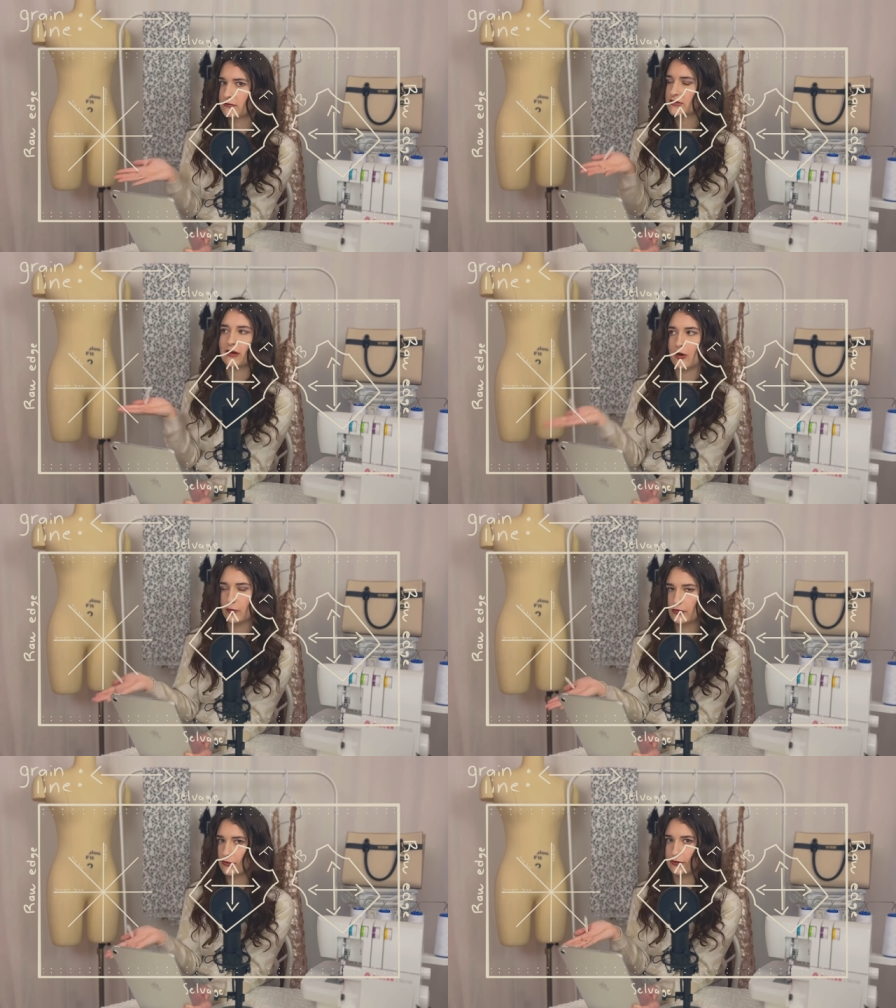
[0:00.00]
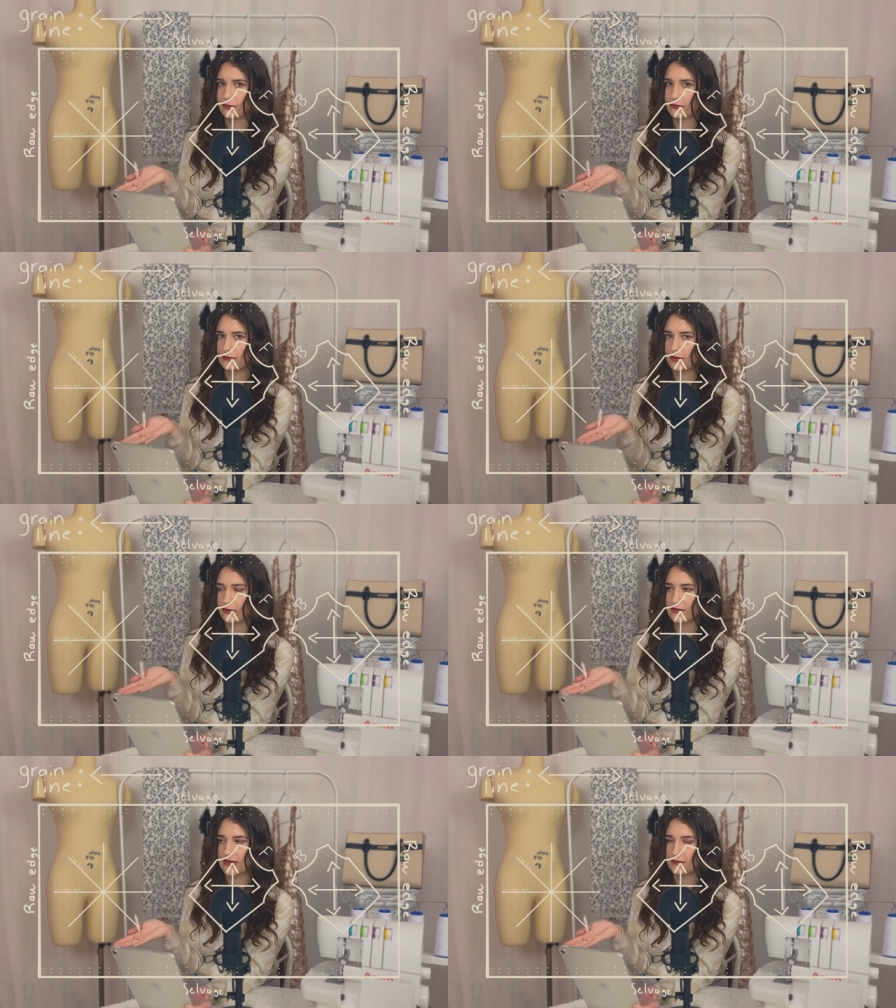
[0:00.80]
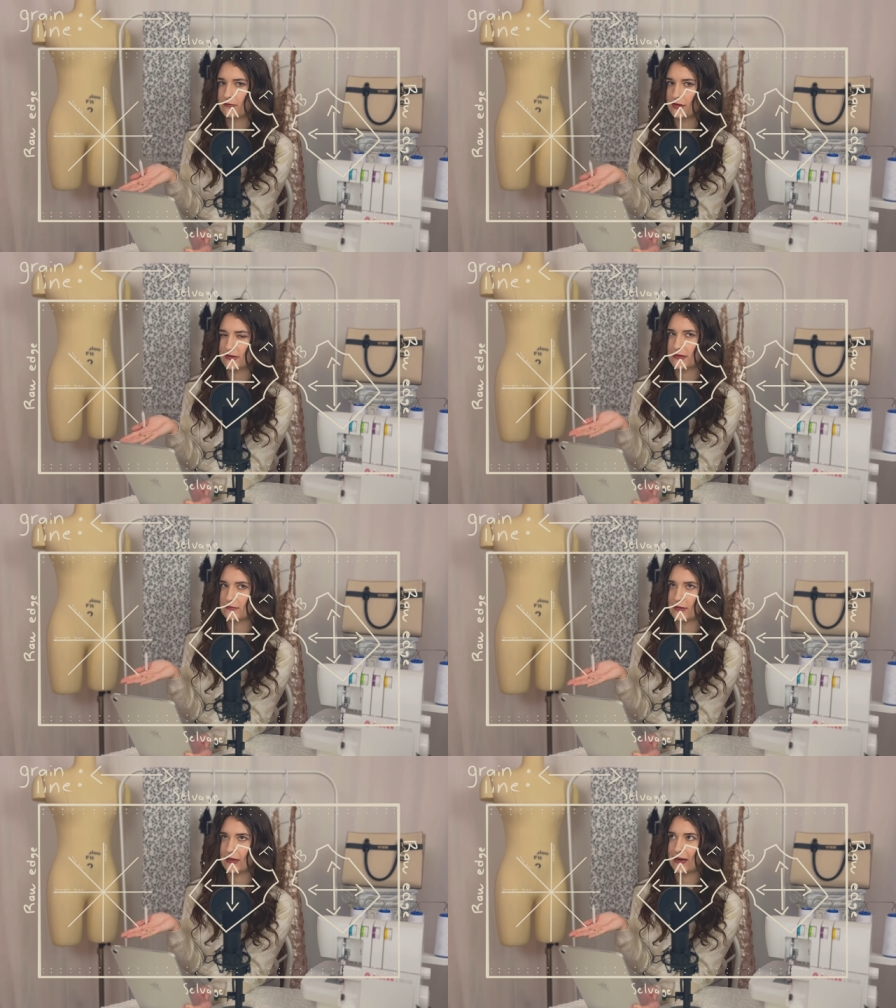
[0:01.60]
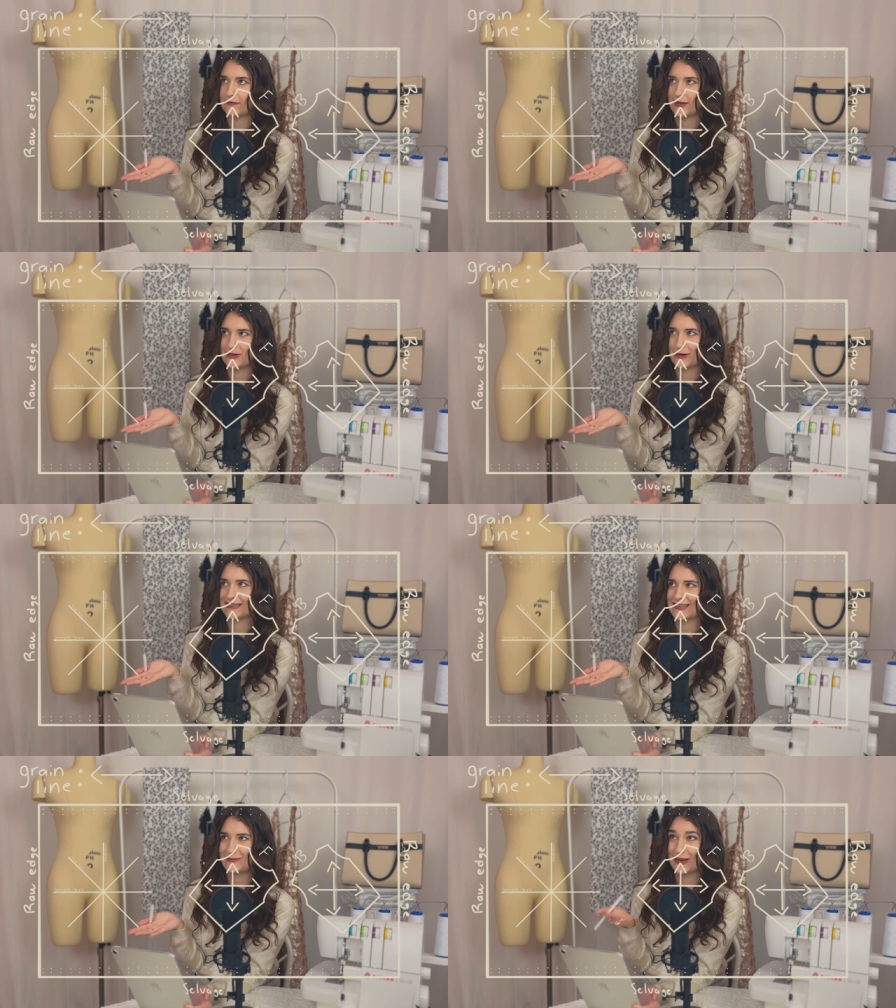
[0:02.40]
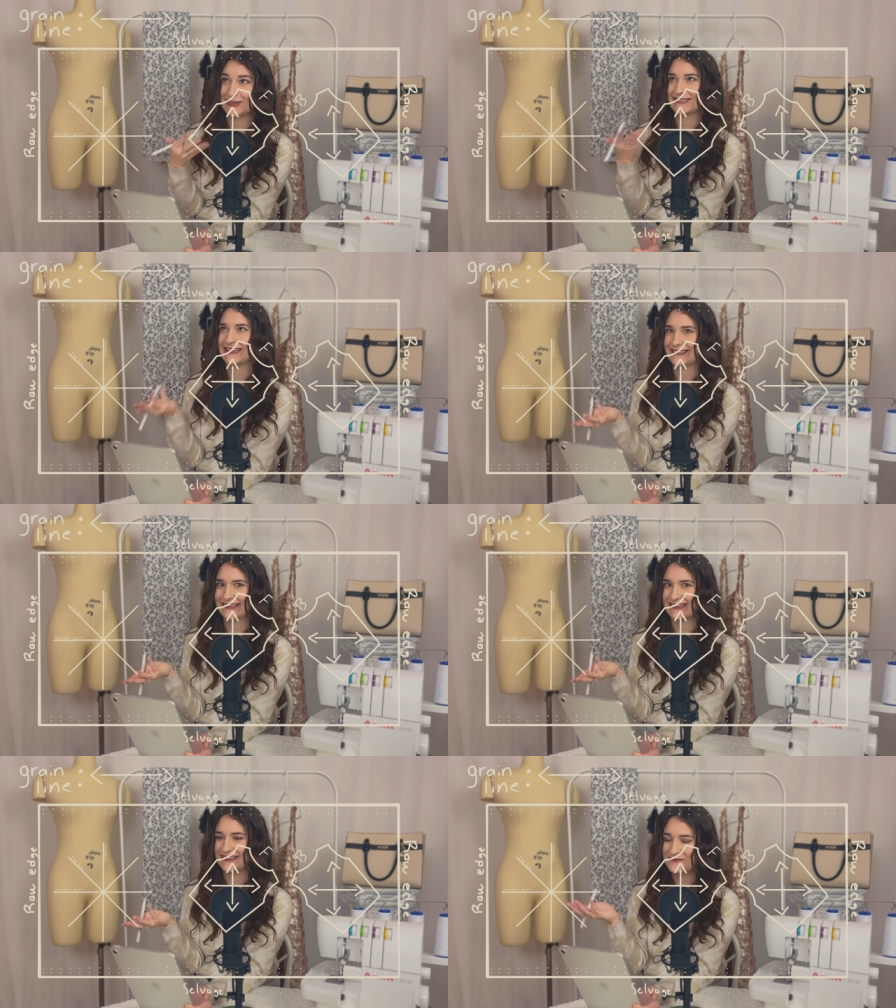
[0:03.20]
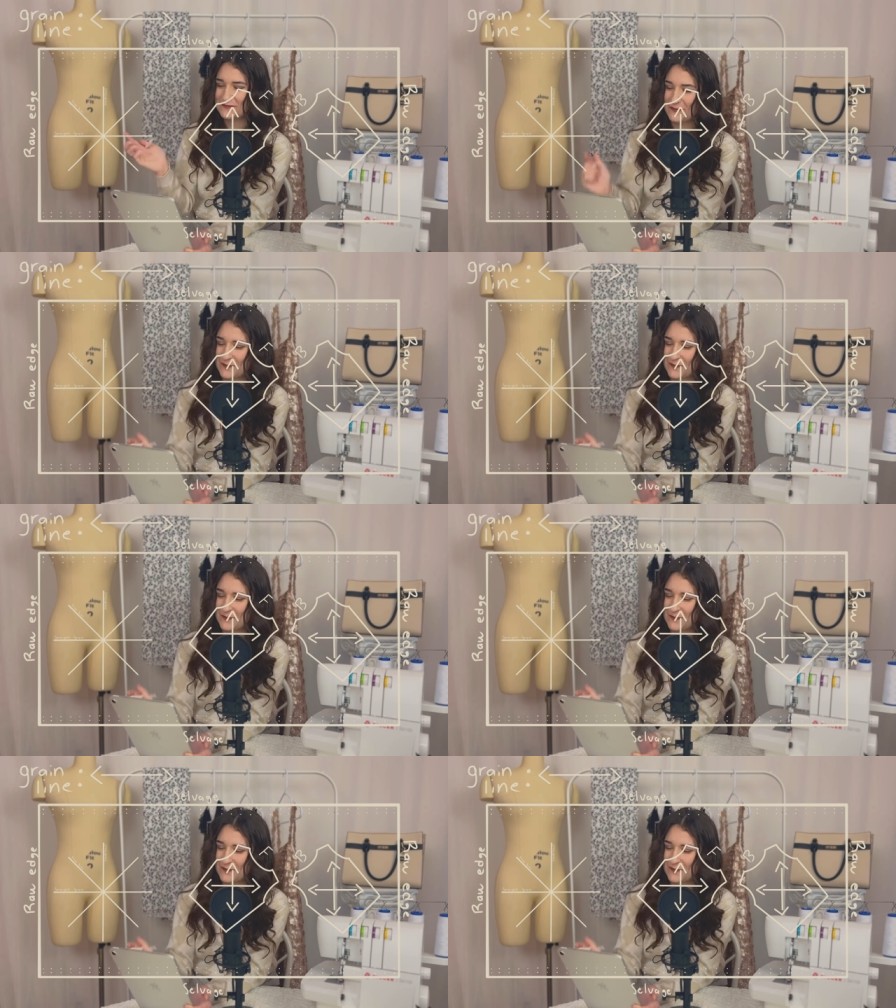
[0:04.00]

to help you understand, because it kind of doesn't make sense when I just say it like that.